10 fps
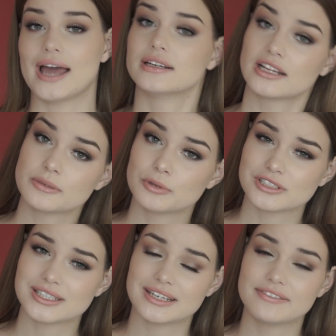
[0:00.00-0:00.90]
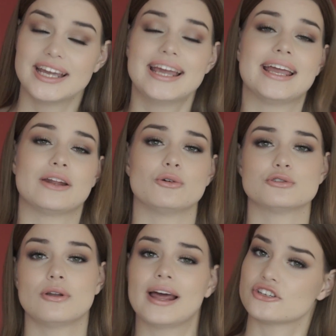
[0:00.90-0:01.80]
And another positive, it
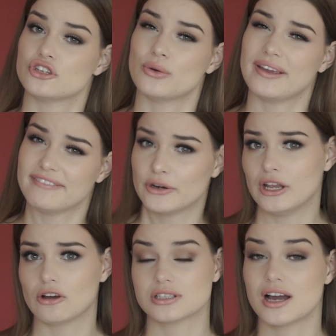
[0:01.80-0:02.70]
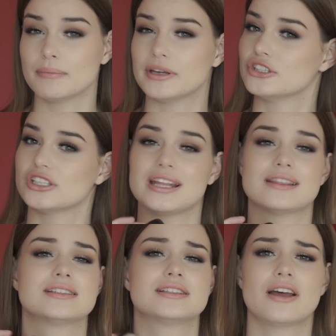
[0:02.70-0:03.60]
also lasts you a very long time because you need
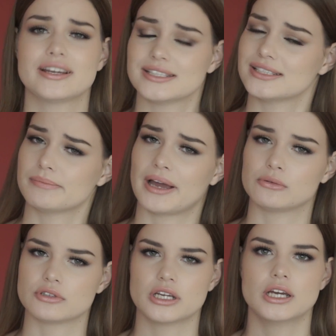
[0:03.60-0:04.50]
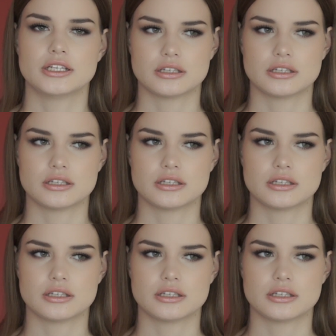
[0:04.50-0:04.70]
the slightest amount